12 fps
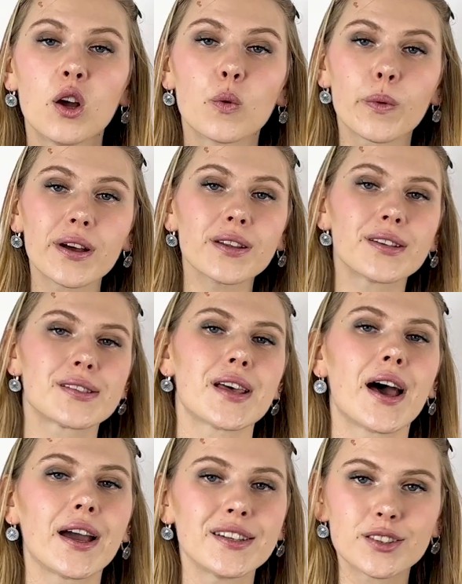will
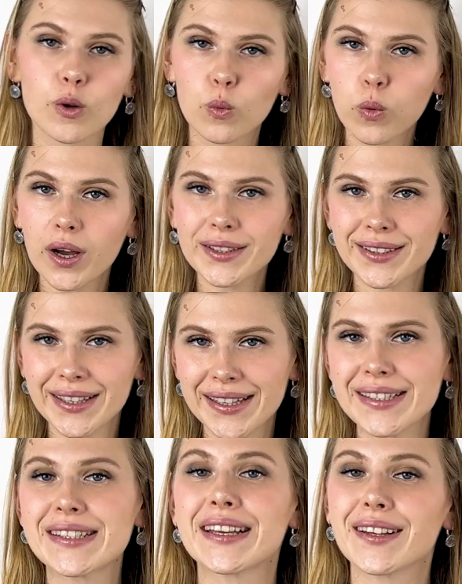decide what
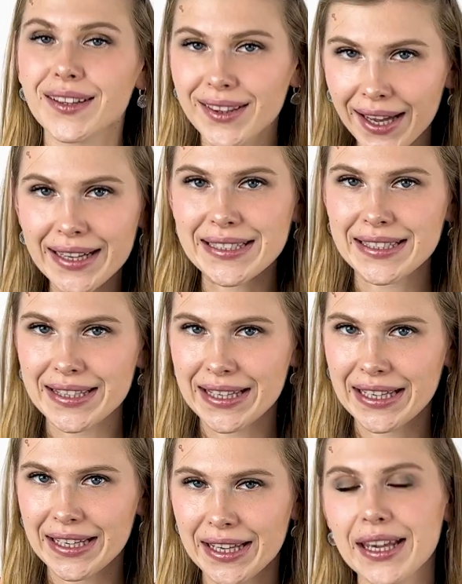is
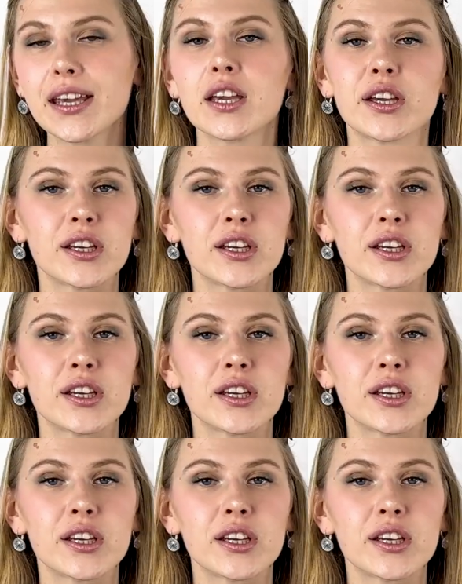taisnīgi,